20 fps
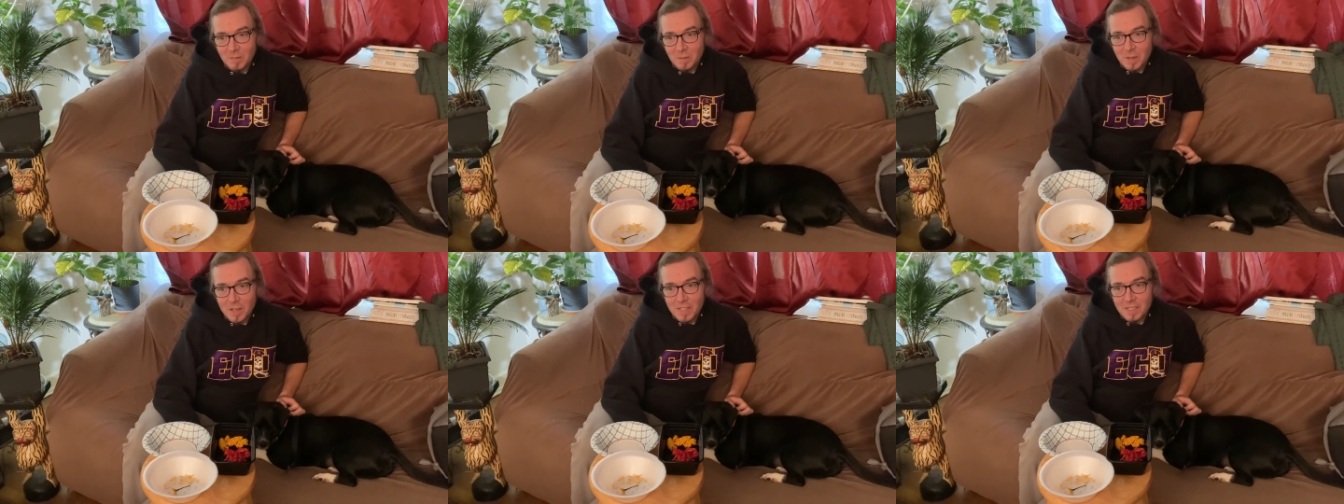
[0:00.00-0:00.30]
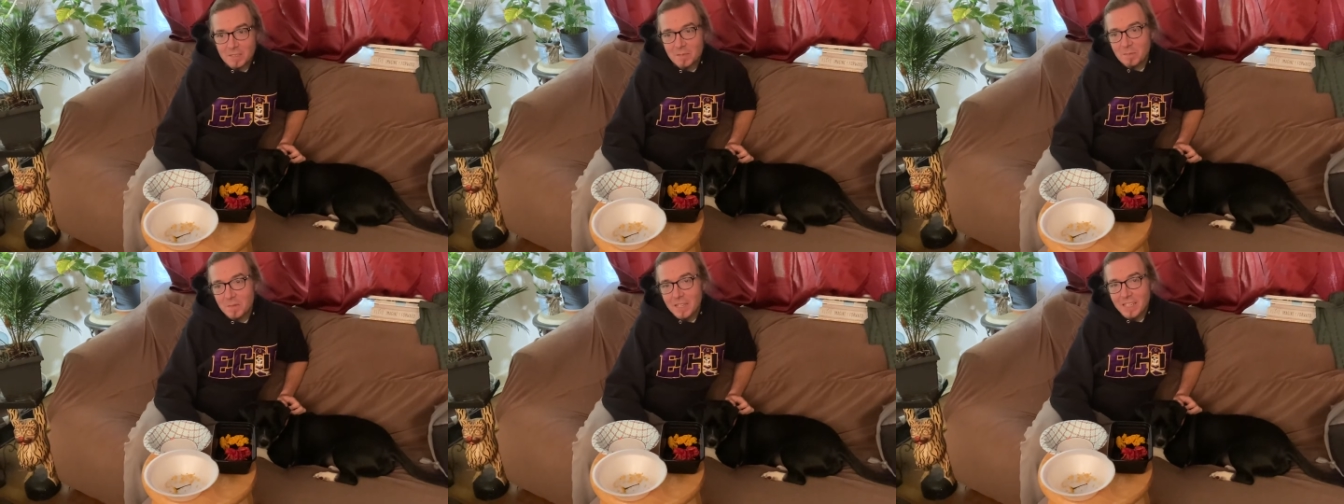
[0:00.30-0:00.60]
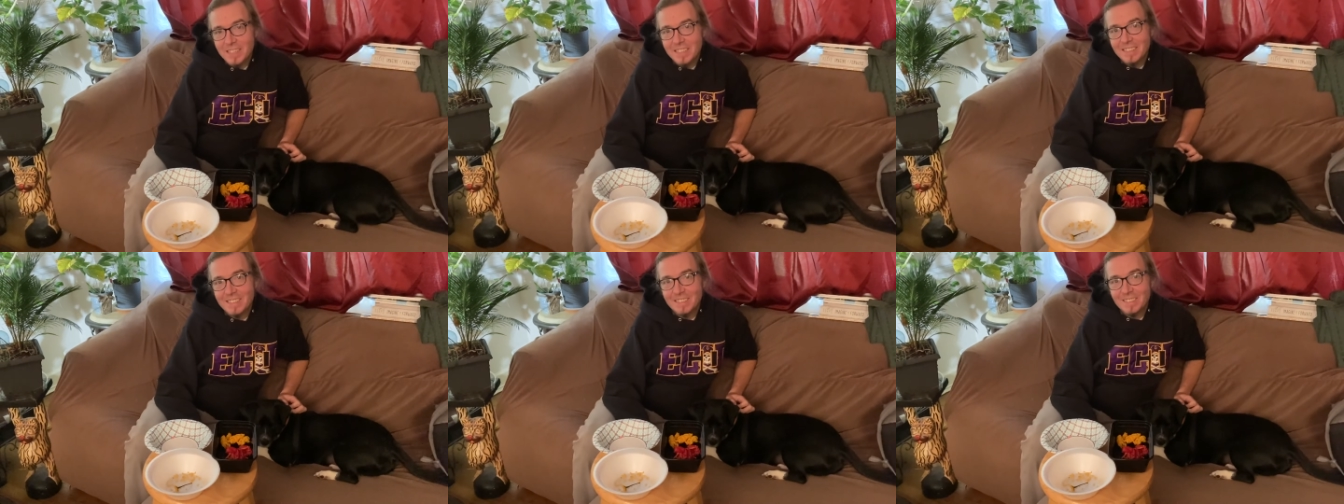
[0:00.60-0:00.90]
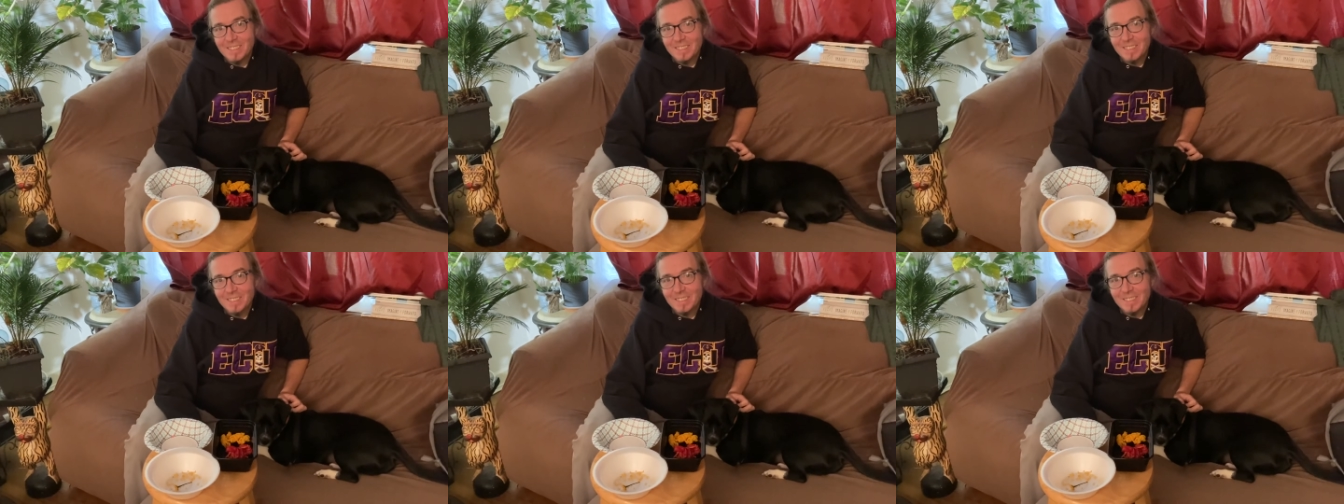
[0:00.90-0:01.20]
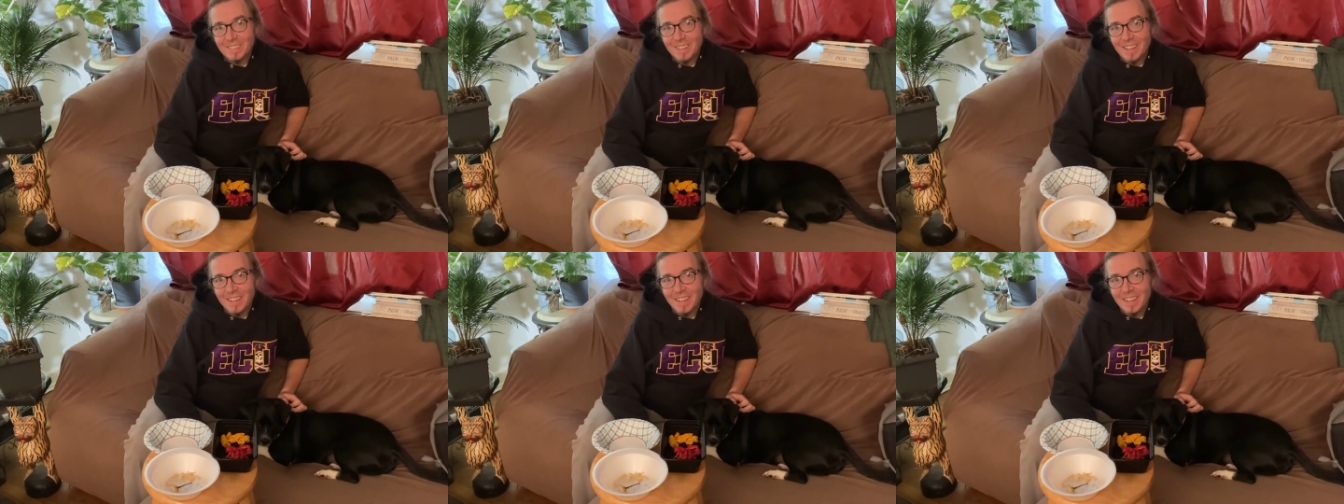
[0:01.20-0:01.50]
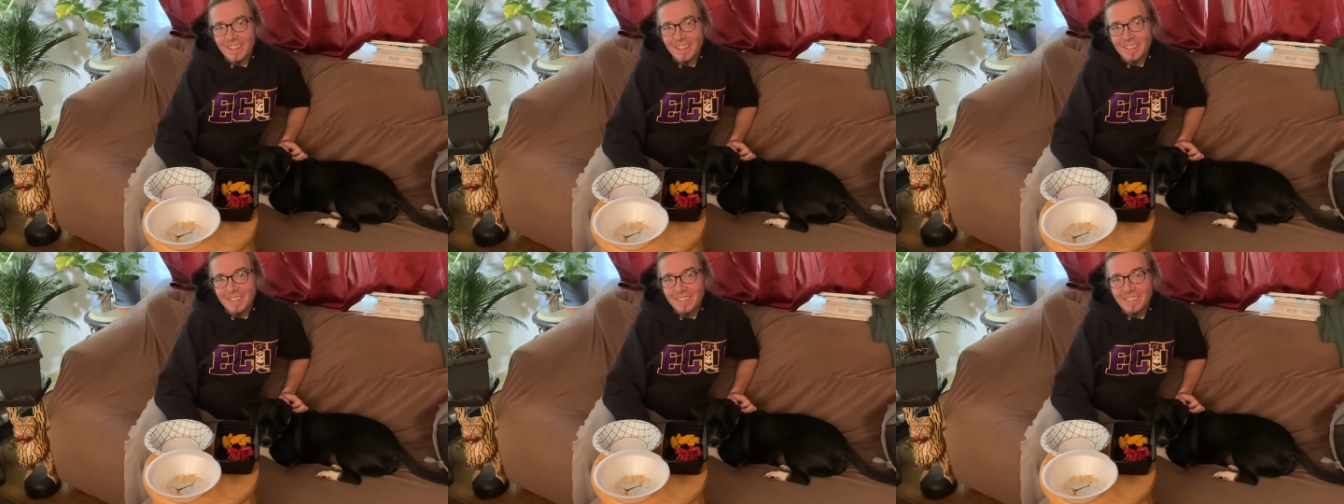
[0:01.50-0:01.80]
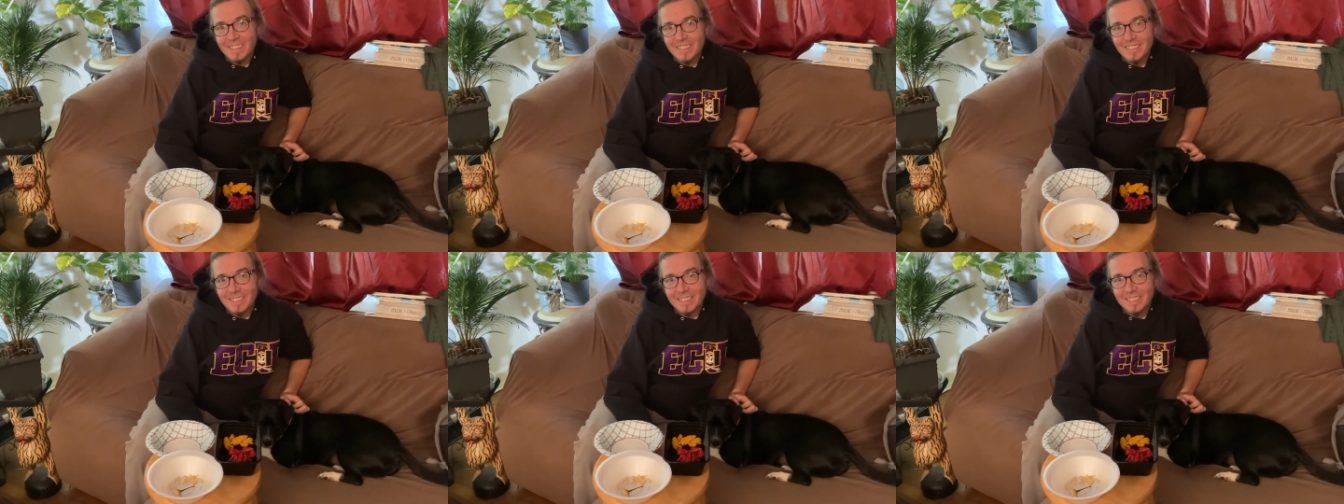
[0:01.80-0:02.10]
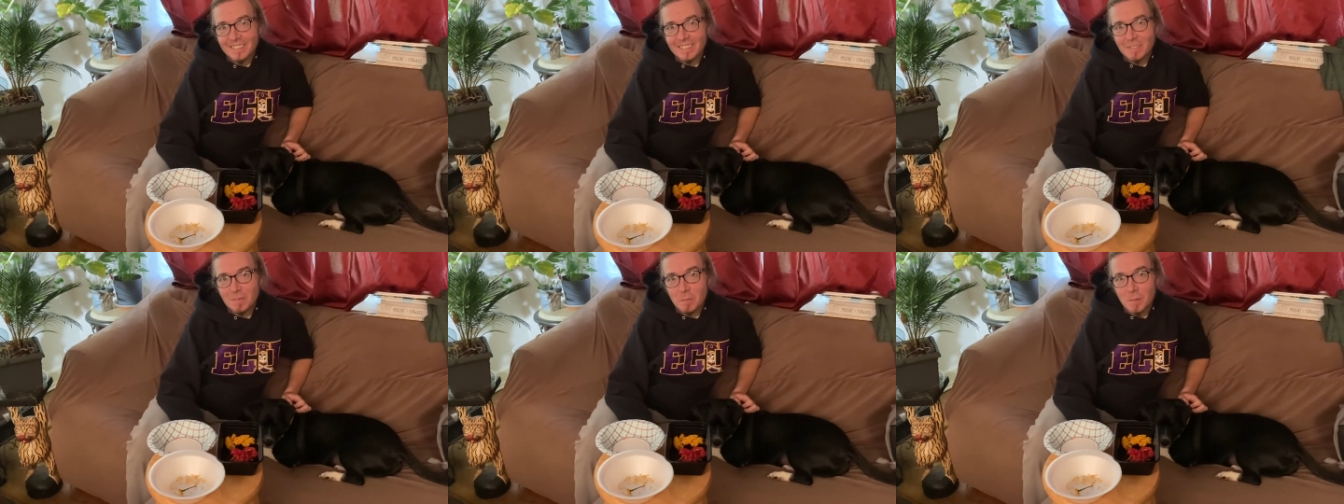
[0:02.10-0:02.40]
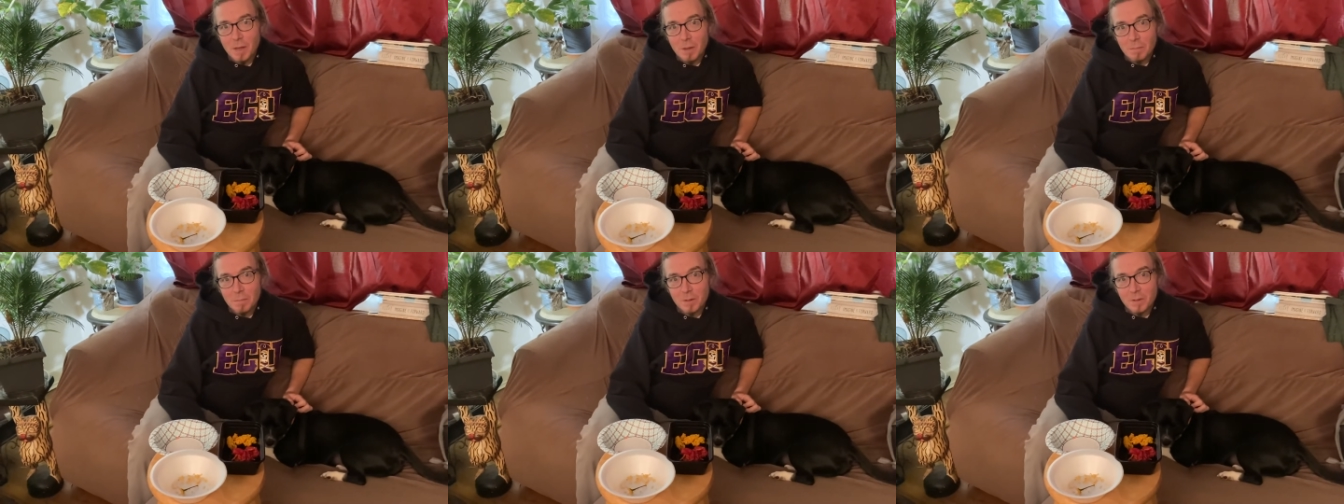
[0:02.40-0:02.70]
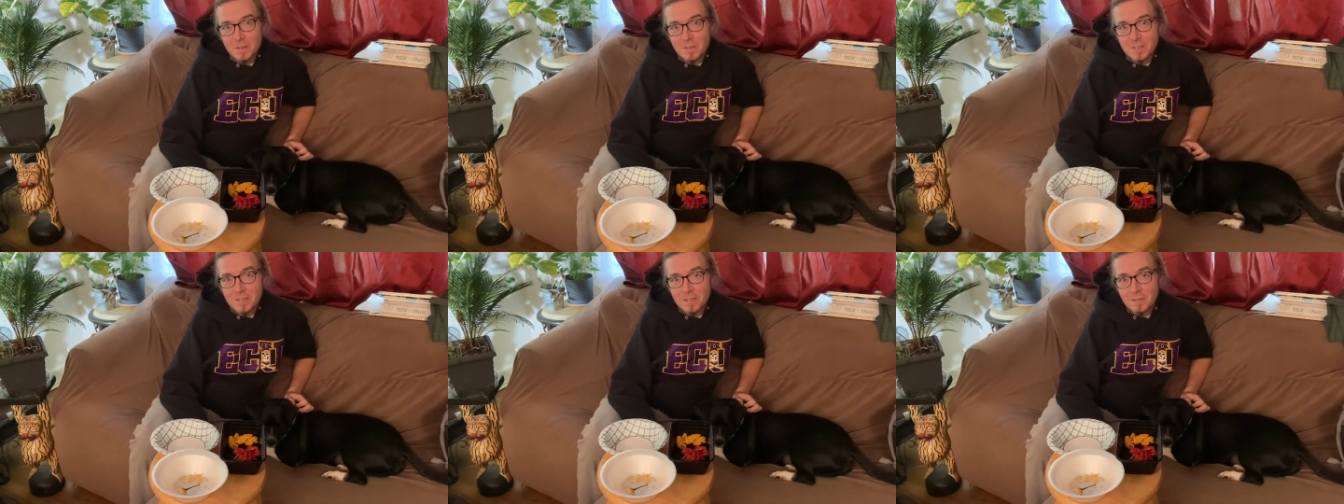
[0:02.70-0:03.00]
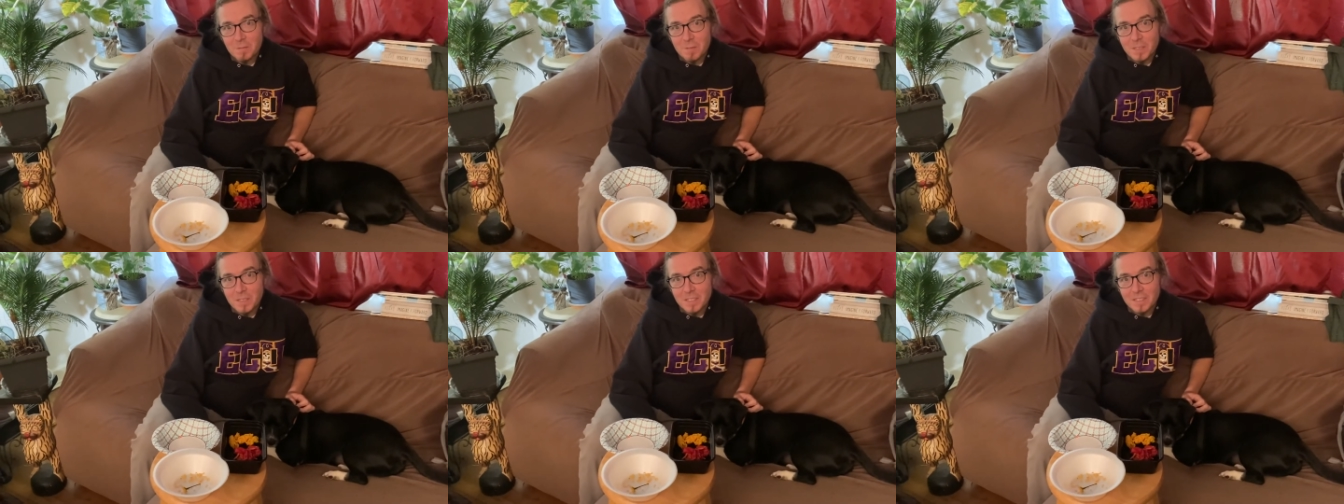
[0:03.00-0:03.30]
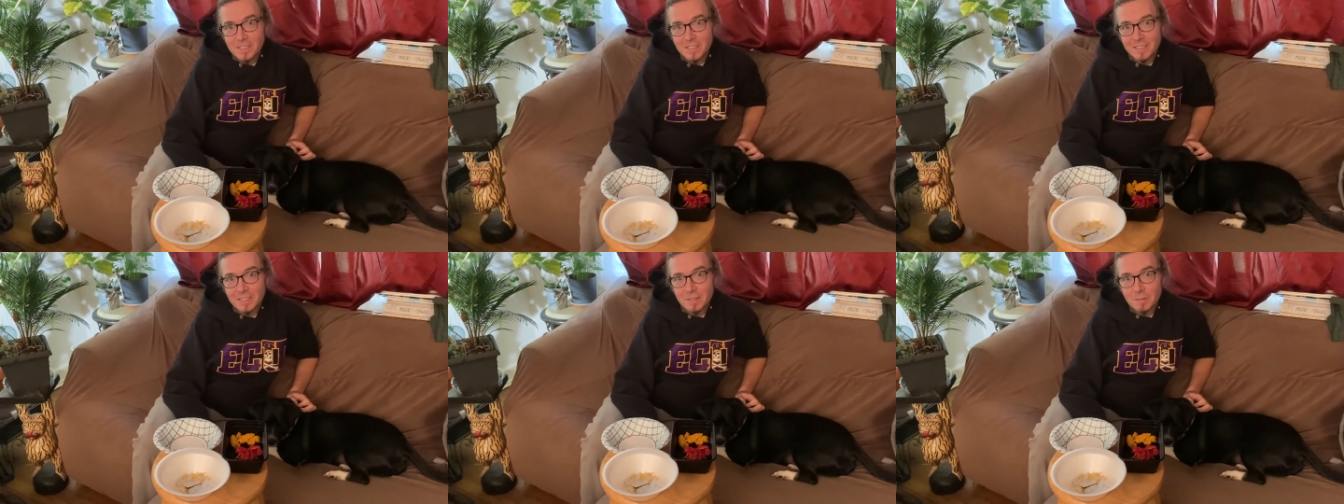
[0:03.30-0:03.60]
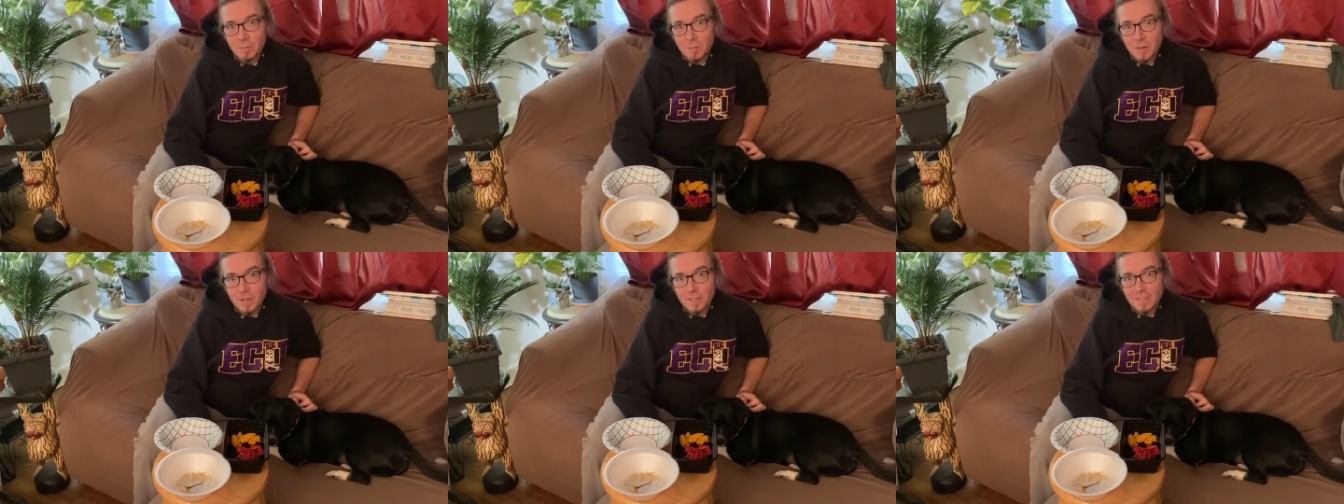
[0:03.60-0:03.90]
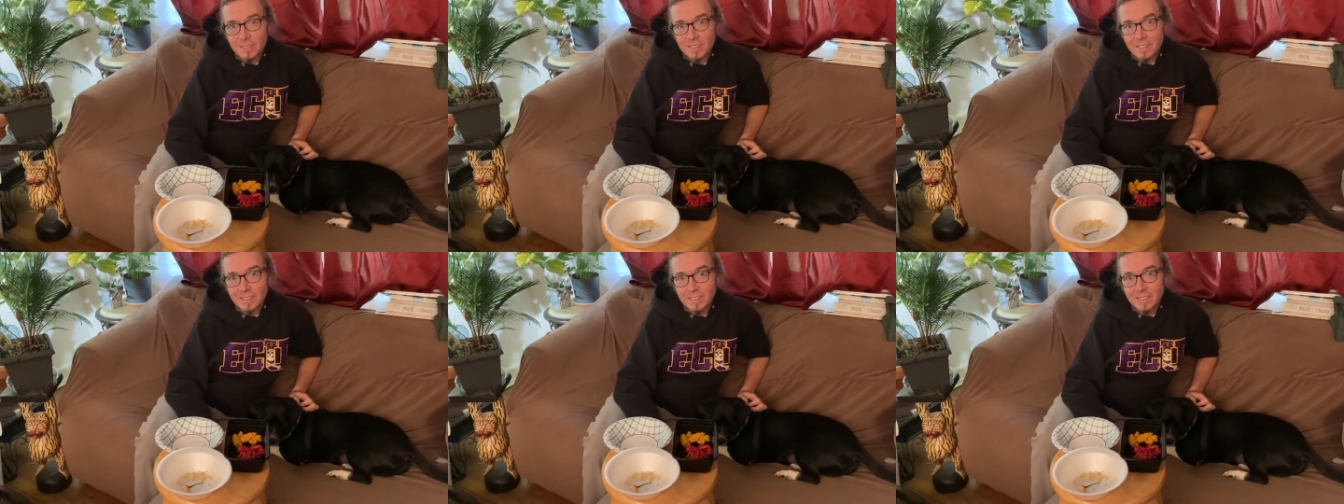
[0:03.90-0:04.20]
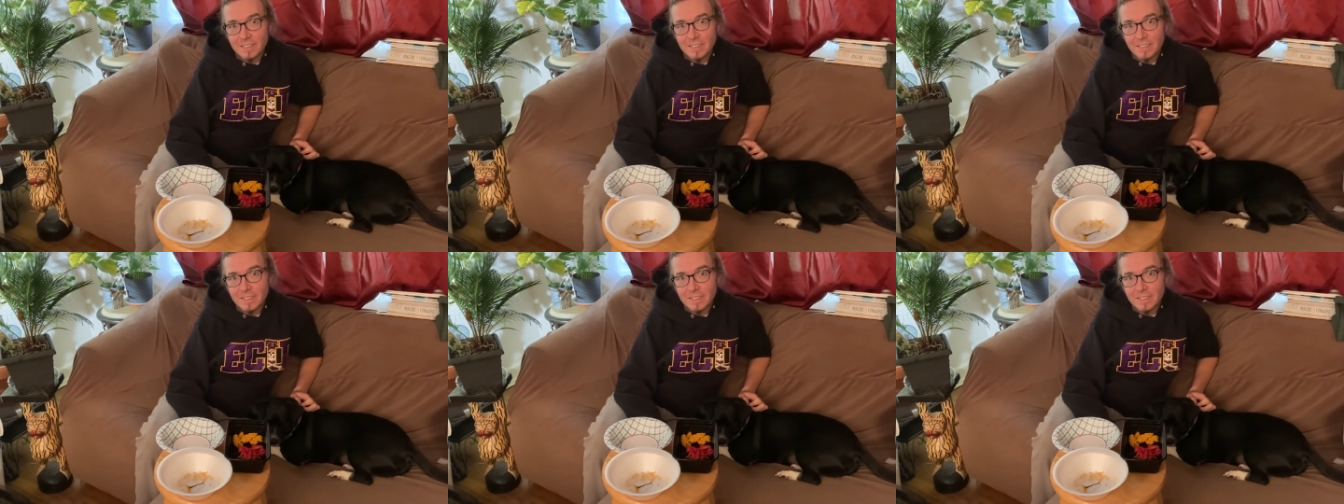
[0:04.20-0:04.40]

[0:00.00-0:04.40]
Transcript: wants me to try some peppers that we just processed.